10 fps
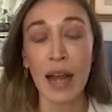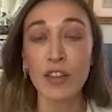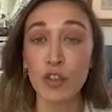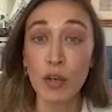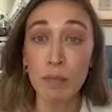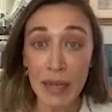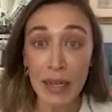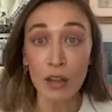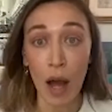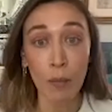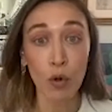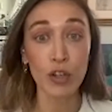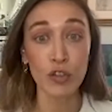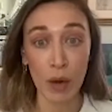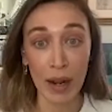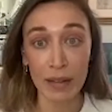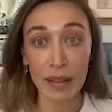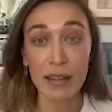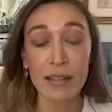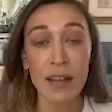I started meeting a lot more
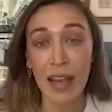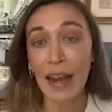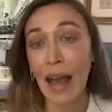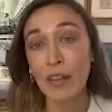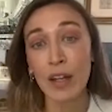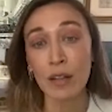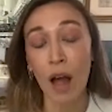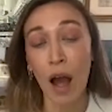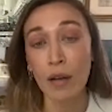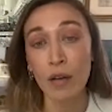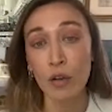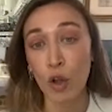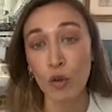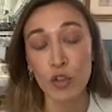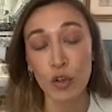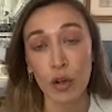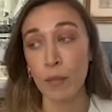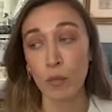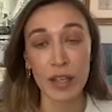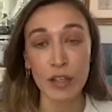Israelis and having a lot closer
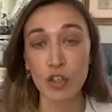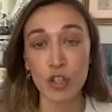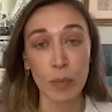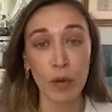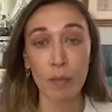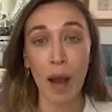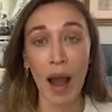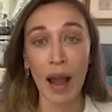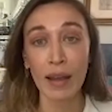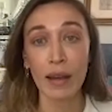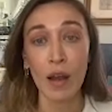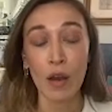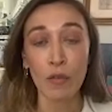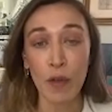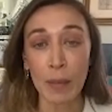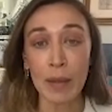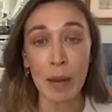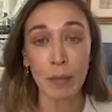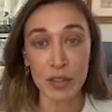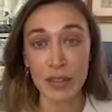relationship with my family
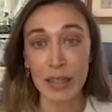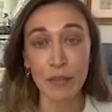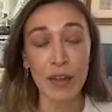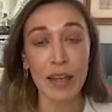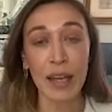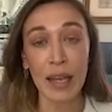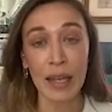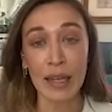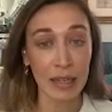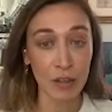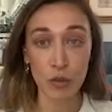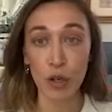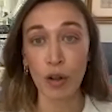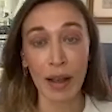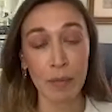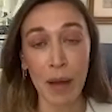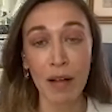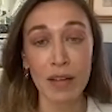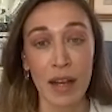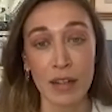members living in Israel and
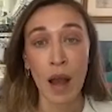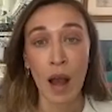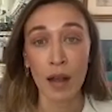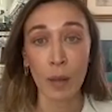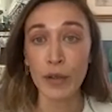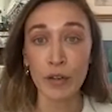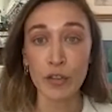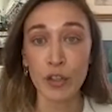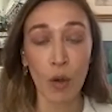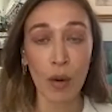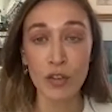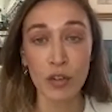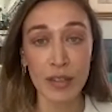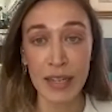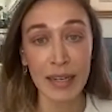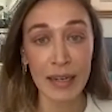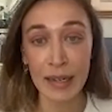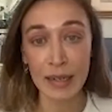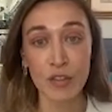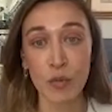Palestine. A couple years ago, I started dating
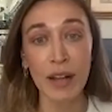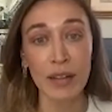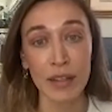an Israeli.